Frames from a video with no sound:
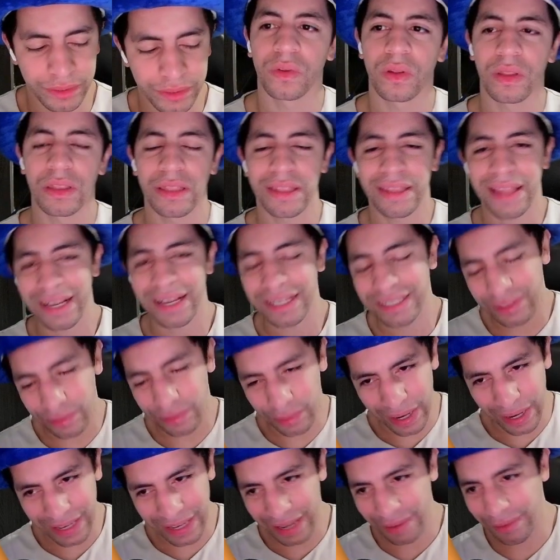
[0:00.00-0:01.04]
Next
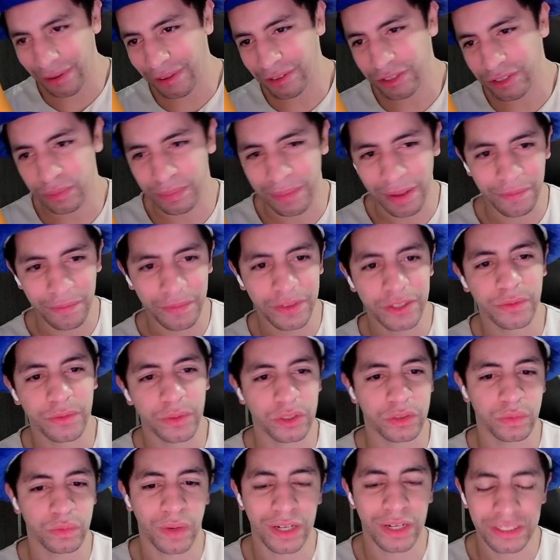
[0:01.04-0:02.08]
ranked game we have is Memphis
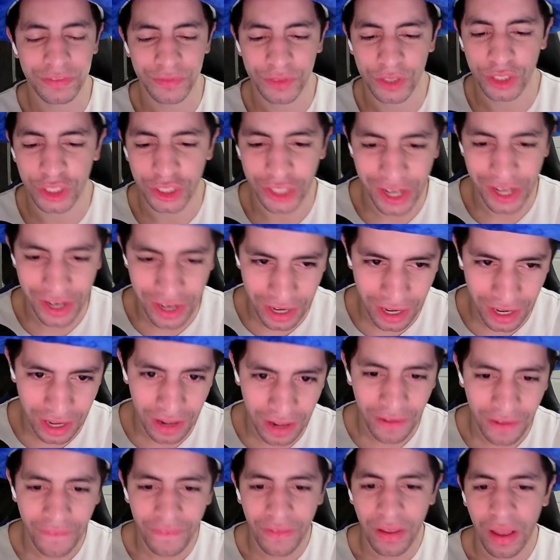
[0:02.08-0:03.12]
versus West Virginia
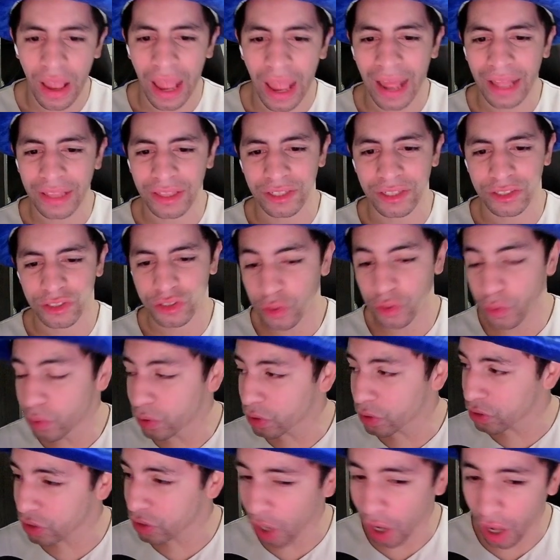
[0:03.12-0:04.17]
at the
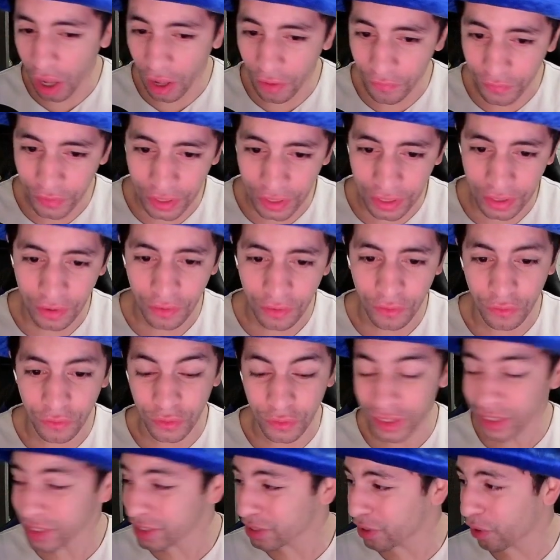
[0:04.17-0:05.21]
Scooters Coffee
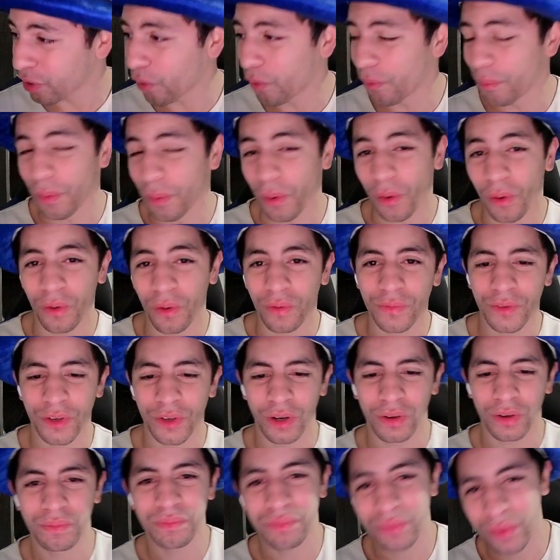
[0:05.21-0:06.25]
Frisco Bowl. You
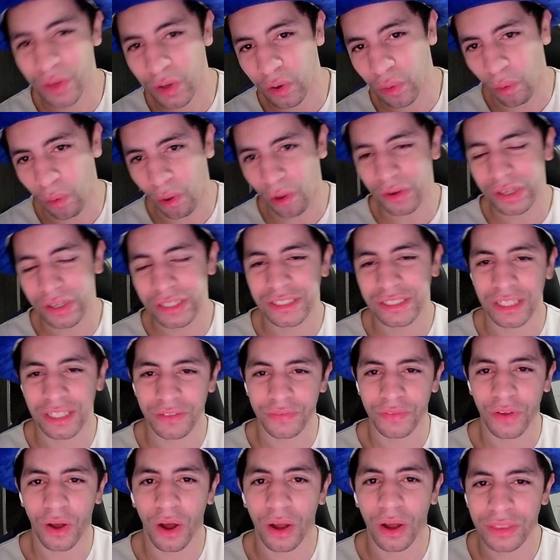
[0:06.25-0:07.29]
know, quality stuff
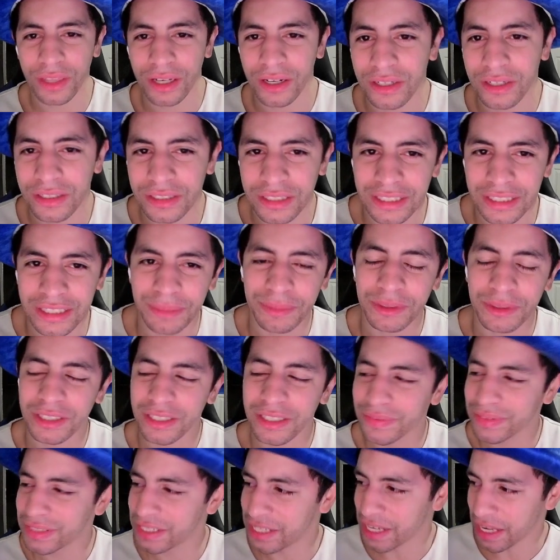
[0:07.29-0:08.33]
out there on December
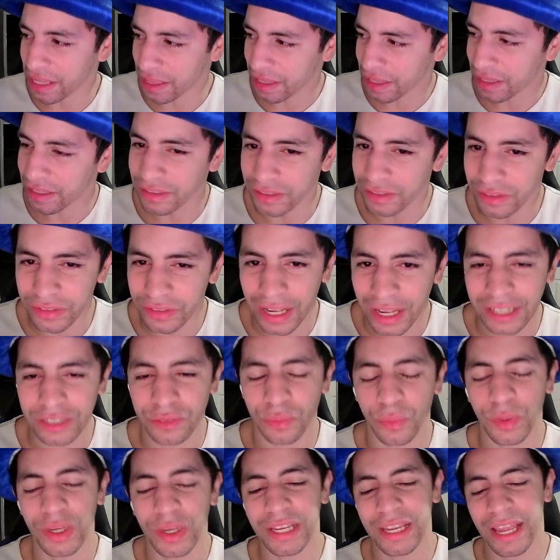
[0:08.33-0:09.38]
17th. It's a little next
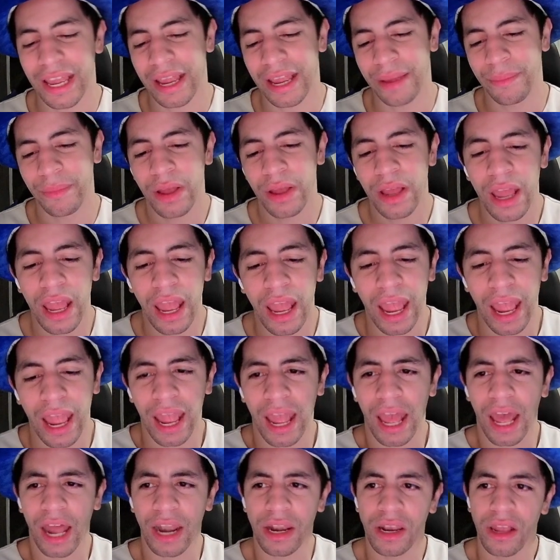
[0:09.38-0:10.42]
week game, and